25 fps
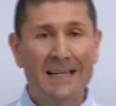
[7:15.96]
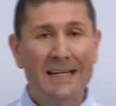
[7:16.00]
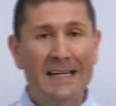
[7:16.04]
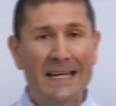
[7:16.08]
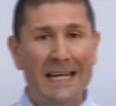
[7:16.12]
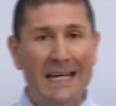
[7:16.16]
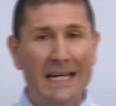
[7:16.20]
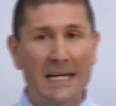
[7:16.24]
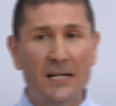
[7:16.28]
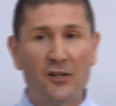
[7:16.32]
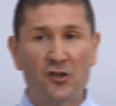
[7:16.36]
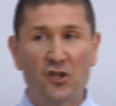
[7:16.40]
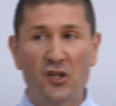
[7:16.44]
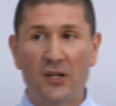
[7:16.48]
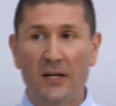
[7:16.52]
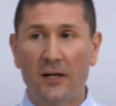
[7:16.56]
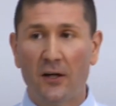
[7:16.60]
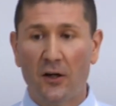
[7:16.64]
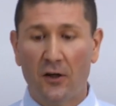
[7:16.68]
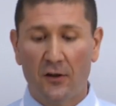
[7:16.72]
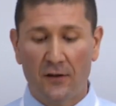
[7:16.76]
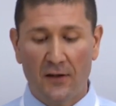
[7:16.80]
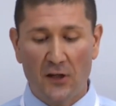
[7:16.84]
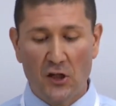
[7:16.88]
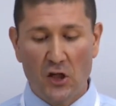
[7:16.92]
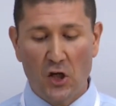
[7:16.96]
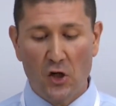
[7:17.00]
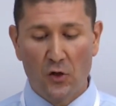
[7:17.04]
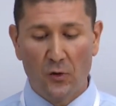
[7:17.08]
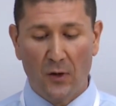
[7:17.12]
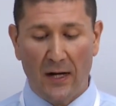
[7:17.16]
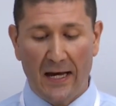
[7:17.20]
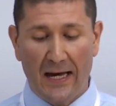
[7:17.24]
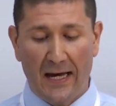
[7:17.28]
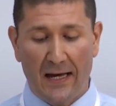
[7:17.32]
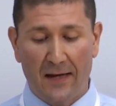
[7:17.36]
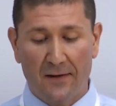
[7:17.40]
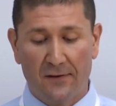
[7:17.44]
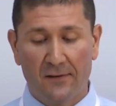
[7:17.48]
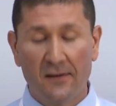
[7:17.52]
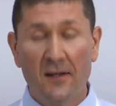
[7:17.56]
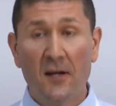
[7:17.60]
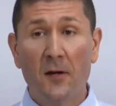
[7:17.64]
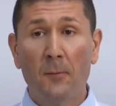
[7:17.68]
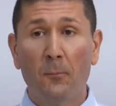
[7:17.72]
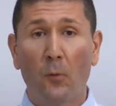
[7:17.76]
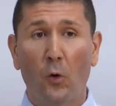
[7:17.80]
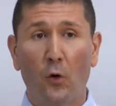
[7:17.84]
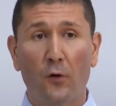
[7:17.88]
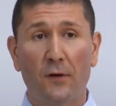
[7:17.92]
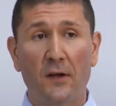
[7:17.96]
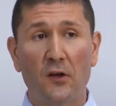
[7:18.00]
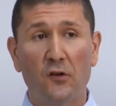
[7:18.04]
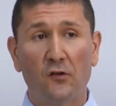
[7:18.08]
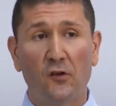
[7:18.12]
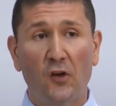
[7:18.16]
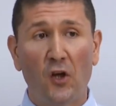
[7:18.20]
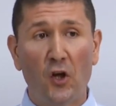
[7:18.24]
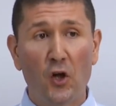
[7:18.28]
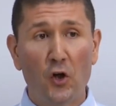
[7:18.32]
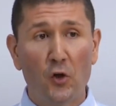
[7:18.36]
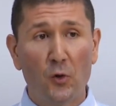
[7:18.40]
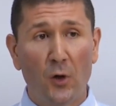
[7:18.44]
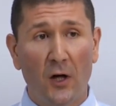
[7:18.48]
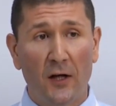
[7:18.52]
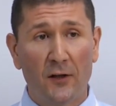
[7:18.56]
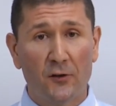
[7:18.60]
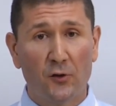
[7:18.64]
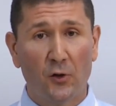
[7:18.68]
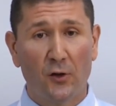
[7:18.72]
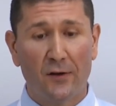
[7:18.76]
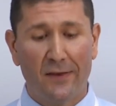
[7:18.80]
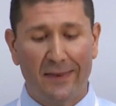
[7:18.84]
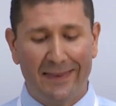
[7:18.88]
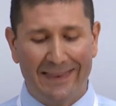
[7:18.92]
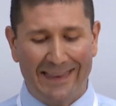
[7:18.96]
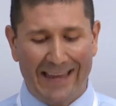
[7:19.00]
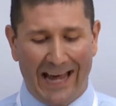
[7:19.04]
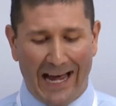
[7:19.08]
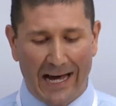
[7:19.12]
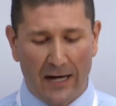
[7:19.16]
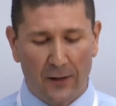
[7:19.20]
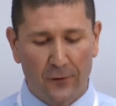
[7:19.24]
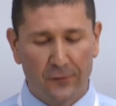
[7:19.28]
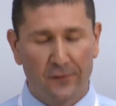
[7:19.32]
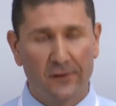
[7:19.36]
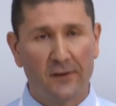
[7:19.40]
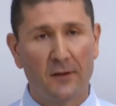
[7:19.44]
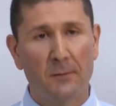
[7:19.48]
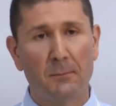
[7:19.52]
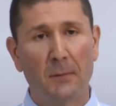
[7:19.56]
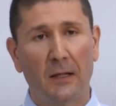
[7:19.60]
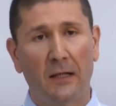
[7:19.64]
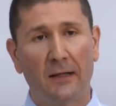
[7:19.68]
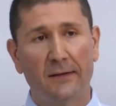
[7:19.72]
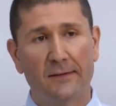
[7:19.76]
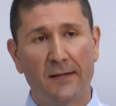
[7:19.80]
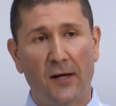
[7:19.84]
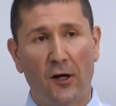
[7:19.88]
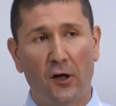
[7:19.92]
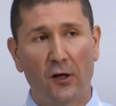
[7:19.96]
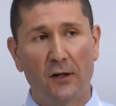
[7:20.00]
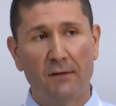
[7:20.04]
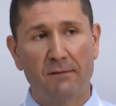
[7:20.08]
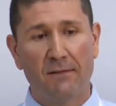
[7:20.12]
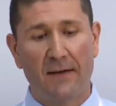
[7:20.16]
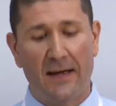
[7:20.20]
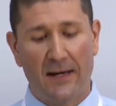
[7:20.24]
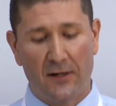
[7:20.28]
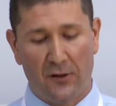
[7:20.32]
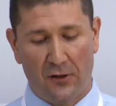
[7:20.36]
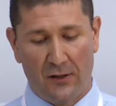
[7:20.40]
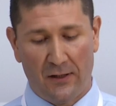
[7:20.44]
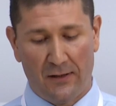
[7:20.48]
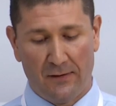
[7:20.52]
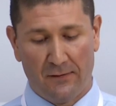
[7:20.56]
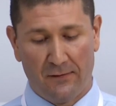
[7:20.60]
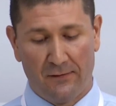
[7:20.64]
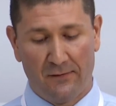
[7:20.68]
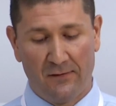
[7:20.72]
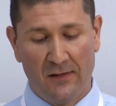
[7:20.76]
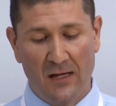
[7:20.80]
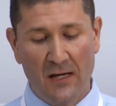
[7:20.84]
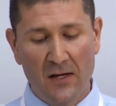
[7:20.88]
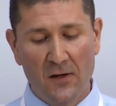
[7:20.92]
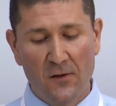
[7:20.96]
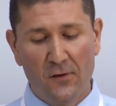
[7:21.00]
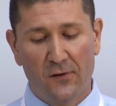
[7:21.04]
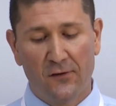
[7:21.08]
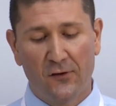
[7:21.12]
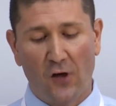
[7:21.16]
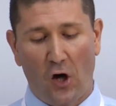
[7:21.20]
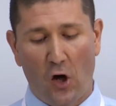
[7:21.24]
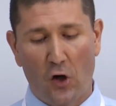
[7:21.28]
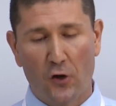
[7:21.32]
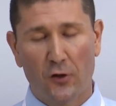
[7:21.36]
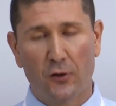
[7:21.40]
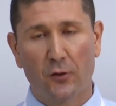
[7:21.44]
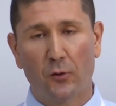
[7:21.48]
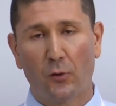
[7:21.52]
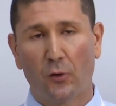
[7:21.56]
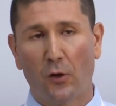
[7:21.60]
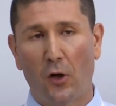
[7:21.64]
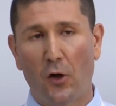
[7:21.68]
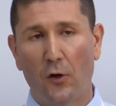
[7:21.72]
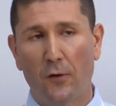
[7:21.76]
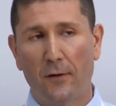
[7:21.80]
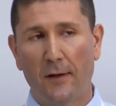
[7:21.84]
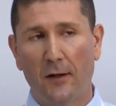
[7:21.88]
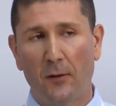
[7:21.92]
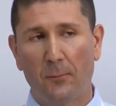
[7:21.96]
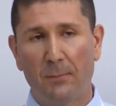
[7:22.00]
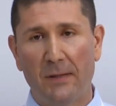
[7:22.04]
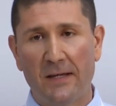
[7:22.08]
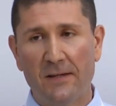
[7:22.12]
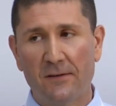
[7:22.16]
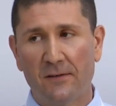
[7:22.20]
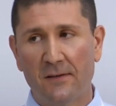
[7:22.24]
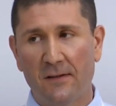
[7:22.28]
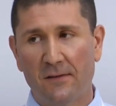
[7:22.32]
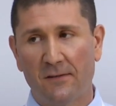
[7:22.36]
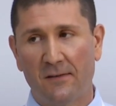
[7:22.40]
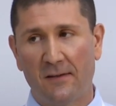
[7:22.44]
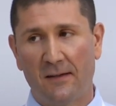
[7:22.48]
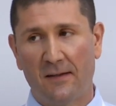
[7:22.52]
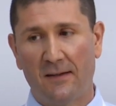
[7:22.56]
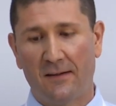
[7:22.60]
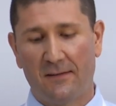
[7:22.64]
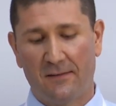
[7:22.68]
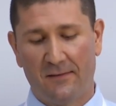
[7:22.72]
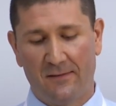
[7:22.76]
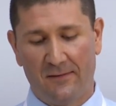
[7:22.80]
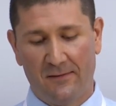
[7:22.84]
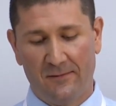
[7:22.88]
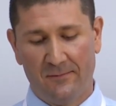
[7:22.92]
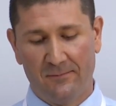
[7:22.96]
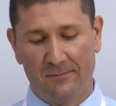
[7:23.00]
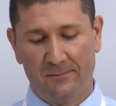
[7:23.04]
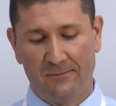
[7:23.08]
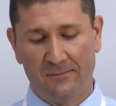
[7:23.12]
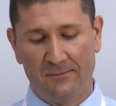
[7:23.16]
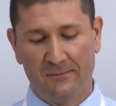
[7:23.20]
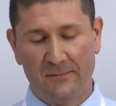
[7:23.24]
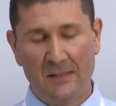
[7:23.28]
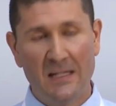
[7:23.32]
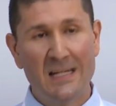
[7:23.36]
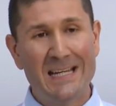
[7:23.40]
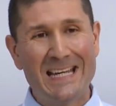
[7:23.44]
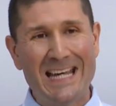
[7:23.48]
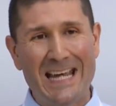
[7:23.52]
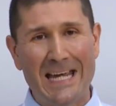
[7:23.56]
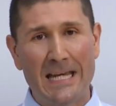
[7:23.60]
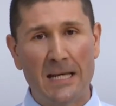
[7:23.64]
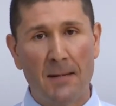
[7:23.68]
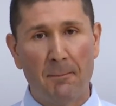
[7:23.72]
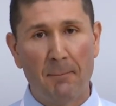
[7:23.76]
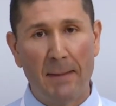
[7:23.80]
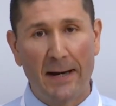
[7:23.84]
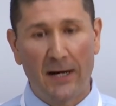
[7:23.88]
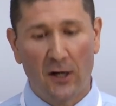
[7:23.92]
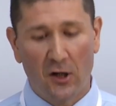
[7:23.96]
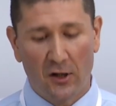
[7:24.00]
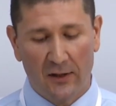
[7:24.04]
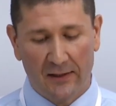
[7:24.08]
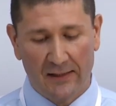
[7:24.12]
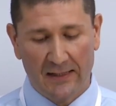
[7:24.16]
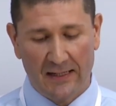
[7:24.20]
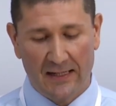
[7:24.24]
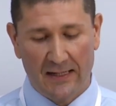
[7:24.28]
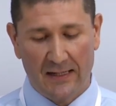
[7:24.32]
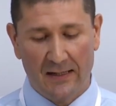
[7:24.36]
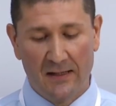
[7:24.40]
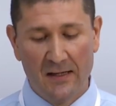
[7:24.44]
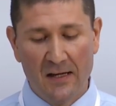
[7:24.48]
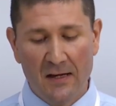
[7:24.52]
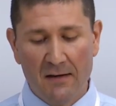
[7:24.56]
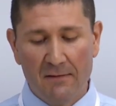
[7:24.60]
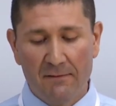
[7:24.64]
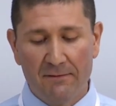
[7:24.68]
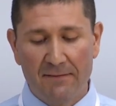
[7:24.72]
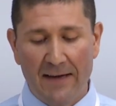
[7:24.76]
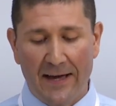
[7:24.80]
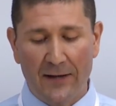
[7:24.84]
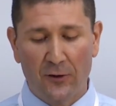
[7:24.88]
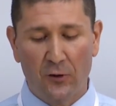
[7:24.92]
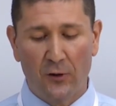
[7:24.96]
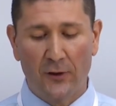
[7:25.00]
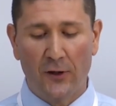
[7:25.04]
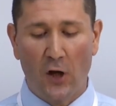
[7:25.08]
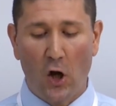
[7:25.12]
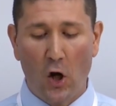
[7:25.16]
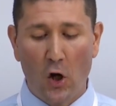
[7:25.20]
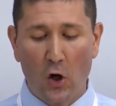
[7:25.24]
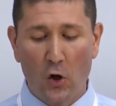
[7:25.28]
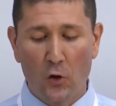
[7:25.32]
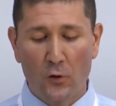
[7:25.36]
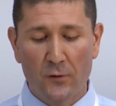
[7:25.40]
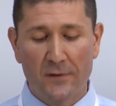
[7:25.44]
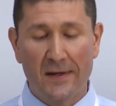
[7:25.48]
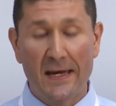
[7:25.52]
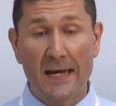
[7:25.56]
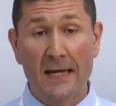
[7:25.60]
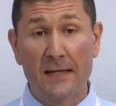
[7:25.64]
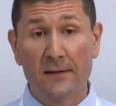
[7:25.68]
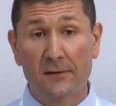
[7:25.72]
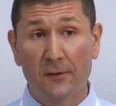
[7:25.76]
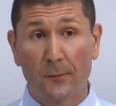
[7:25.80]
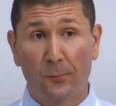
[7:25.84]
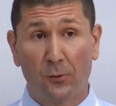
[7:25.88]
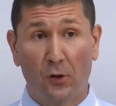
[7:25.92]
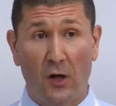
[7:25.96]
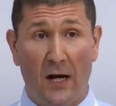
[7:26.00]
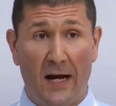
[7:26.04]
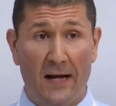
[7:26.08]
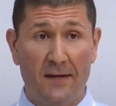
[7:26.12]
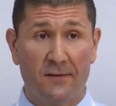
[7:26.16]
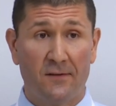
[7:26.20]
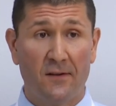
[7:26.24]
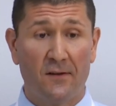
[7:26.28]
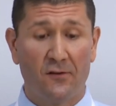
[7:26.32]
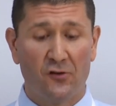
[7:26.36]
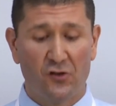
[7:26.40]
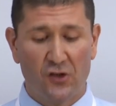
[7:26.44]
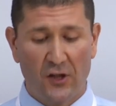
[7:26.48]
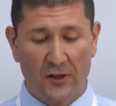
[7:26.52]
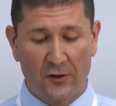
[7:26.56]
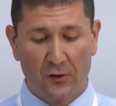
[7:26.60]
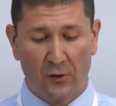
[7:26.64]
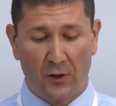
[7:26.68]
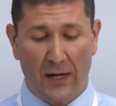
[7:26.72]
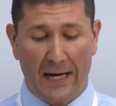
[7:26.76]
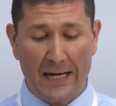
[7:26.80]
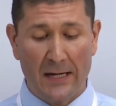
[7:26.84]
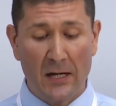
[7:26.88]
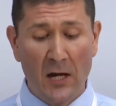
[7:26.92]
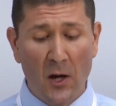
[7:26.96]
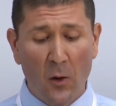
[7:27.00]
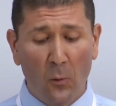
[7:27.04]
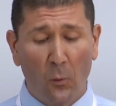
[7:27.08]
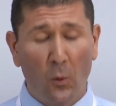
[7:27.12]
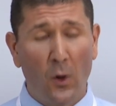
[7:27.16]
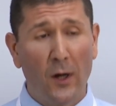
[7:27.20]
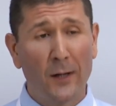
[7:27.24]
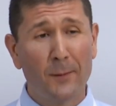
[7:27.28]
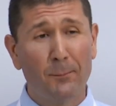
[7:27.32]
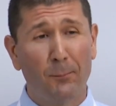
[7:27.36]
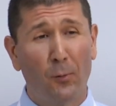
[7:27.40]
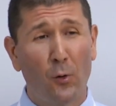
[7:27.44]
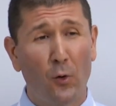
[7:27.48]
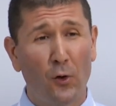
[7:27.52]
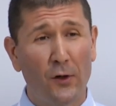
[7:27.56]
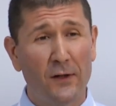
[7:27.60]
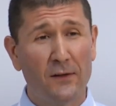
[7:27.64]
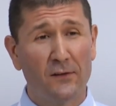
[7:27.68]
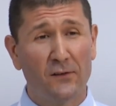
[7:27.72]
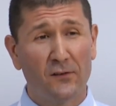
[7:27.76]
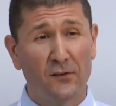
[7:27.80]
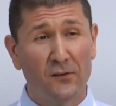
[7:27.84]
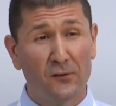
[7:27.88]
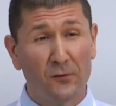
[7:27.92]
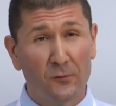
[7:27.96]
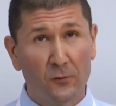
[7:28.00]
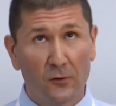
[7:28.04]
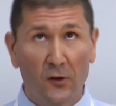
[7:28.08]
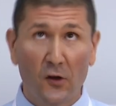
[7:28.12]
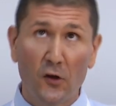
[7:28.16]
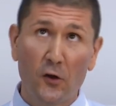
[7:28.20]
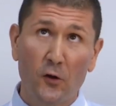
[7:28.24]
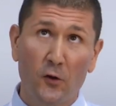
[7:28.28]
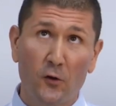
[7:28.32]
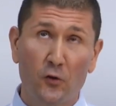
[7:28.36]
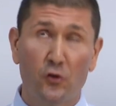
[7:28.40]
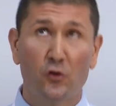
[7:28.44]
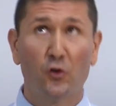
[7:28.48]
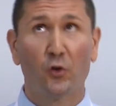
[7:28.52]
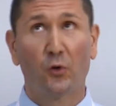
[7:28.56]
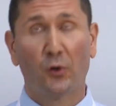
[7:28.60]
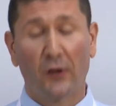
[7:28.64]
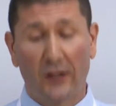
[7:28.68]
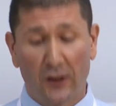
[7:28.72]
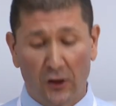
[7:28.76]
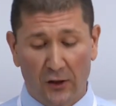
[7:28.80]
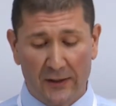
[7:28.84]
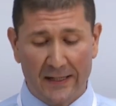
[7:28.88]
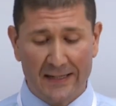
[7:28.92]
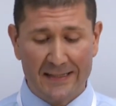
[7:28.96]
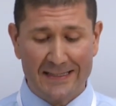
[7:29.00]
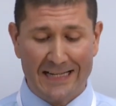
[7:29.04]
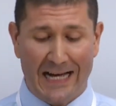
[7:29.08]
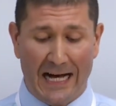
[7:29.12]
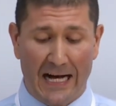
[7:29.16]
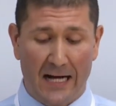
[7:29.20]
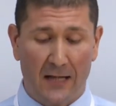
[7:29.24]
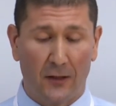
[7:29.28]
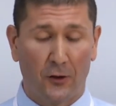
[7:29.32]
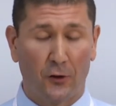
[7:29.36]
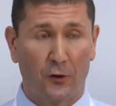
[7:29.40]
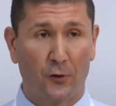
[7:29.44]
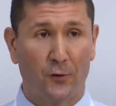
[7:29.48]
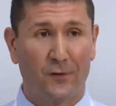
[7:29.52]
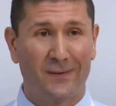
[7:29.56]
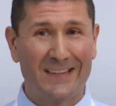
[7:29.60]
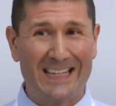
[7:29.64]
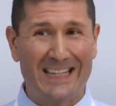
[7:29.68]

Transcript: Each year in the U S, more than two hundred thousand military veterans start or grow their businesses. In America, veteran-owned enterprises generate one point two trillion dollars